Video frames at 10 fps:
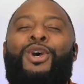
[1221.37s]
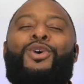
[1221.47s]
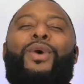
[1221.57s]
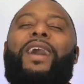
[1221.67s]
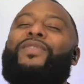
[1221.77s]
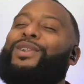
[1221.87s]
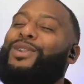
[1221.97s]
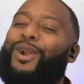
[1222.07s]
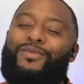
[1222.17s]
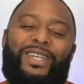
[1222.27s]
who have the
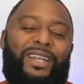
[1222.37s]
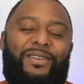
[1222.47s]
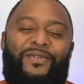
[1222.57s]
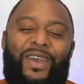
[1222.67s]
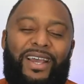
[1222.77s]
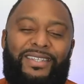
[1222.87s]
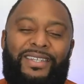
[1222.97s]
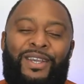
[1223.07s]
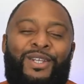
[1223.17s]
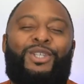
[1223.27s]
nerve to confess.